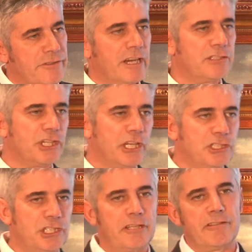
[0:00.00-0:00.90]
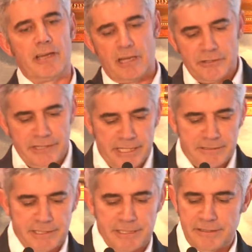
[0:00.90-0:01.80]
They are changing, they are
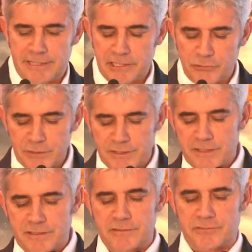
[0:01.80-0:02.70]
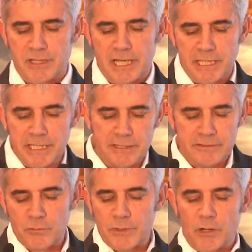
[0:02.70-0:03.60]
connected, they do things differently.
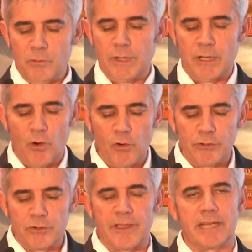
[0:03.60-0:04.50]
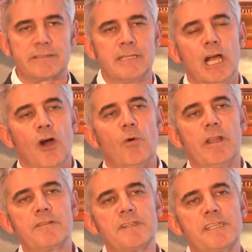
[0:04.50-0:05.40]
So we, we all know that. One
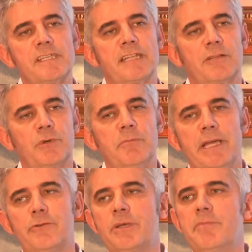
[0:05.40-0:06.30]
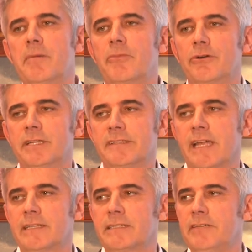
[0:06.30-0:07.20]
of the things that we may remember is
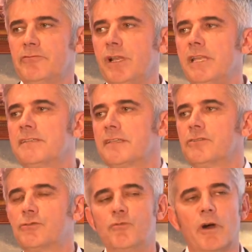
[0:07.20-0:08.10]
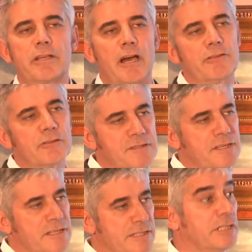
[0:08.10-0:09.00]
that if we listen to what Gartner
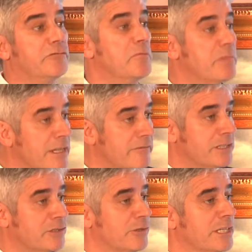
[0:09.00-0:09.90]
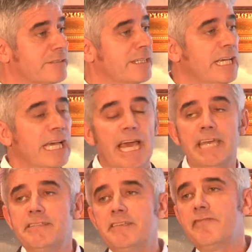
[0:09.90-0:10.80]
says and if we believe into it,
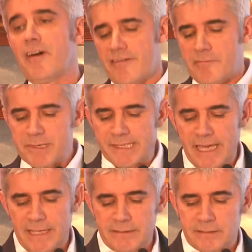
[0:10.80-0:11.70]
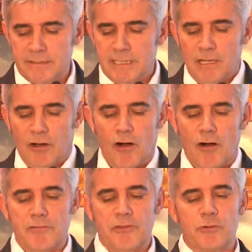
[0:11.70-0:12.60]
eighty-five percent
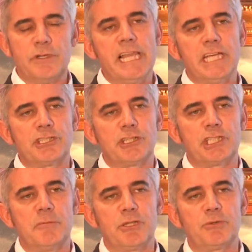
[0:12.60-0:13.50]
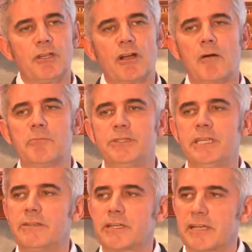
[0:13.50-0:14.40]
of the relationship between the company
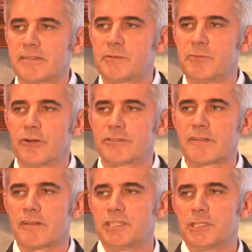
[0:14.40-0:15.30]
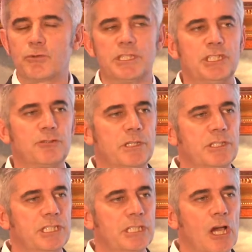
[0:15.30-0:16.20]
and the customer starting twenty
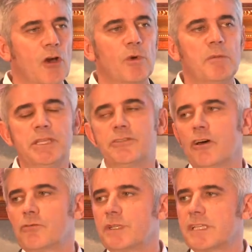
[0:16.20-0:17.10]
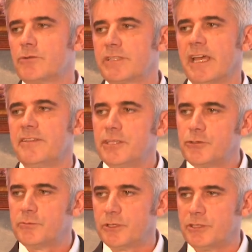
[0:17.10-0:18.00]
twenty will be done without any
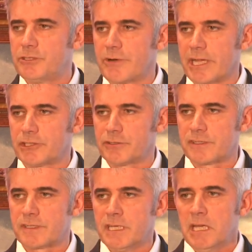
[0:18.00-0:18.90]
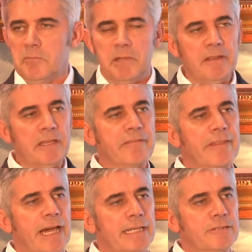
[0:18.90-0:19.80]
human interactions, meaning
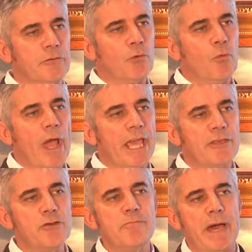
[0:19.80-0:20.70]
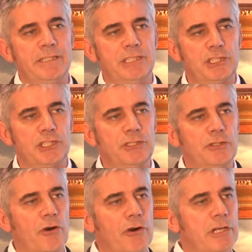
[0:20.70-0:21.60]
that the way you manage
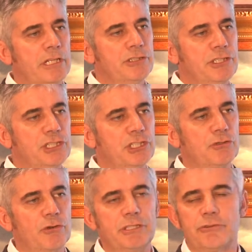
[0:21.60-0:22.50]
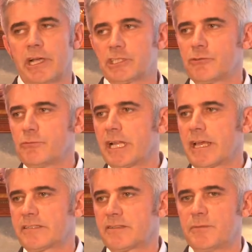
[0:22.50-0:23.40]
your digital interaction with
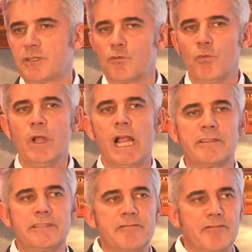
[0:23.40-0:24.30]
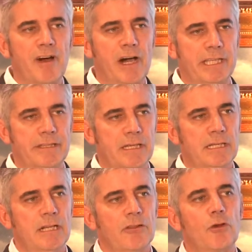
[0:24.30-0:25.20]
customers will define
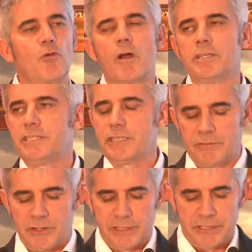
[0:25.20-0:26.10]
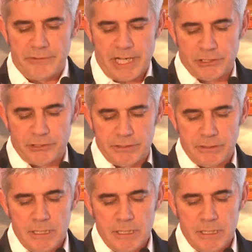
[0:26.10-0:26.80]
the quality of your interaction.